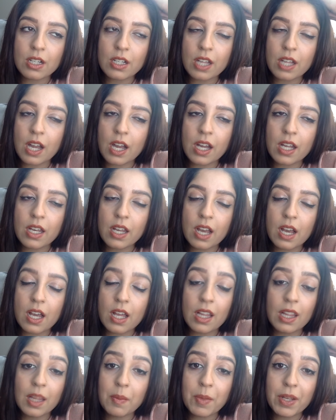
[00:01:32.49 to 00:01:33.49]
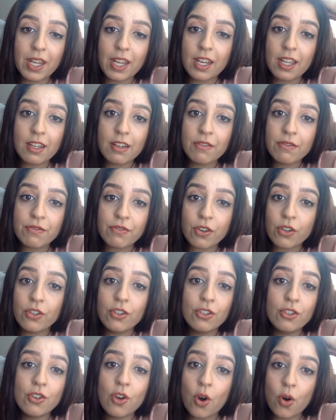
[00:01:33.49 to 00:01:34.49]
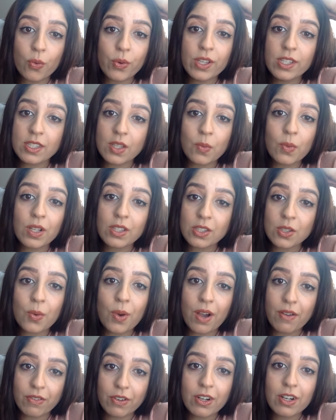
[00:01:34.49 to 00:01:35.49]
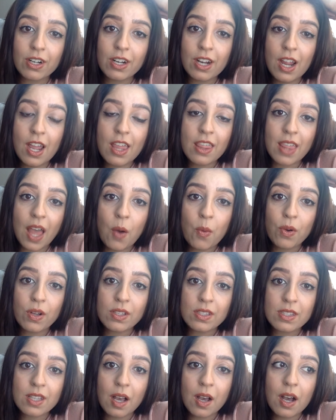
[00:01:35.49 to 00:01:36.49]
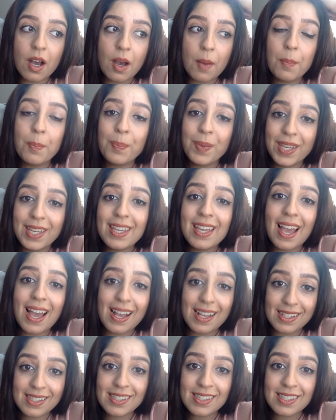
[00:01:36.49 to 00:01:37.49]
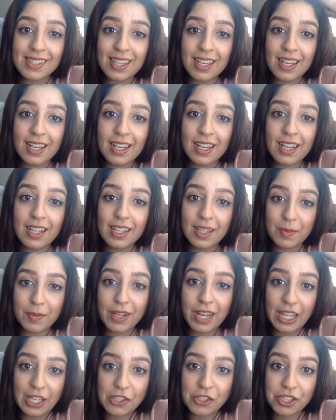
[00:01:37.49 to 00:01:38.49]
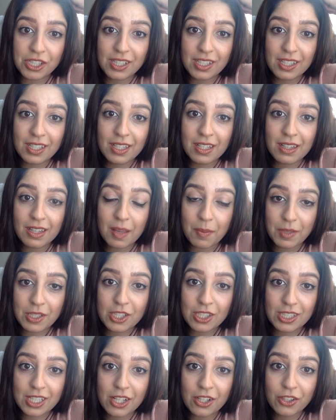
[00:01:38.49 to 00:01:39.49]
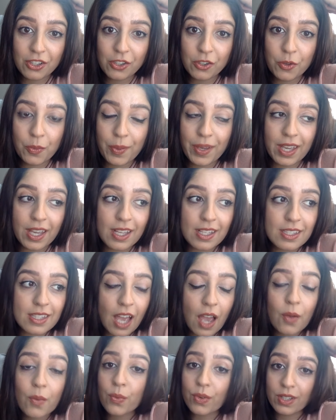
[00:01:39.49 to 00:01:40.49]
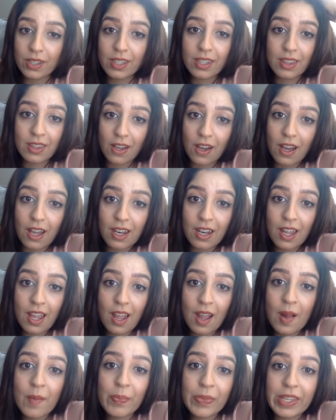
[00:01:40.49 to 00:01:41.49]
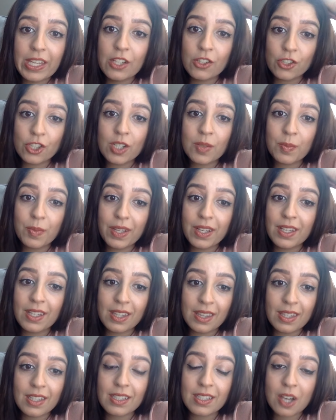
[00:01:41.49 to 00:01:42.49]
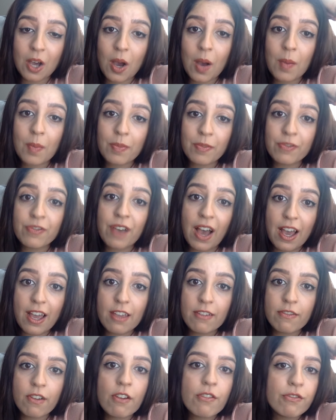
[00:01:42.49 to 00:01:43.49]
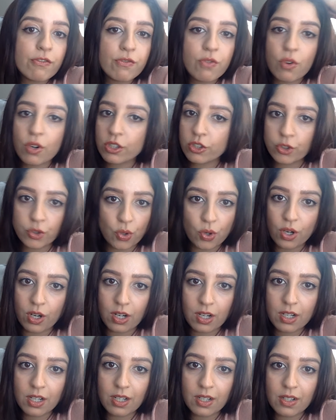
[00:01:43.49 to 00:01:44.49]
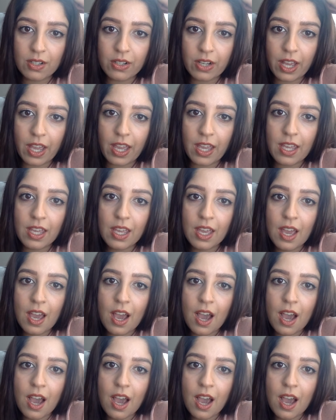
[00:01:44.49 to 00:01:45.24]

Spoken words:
got eliminated for no reason whatsoever. That was a BS elimination, let me just tell you, because I really thought he should have been in the top five for sure, okay?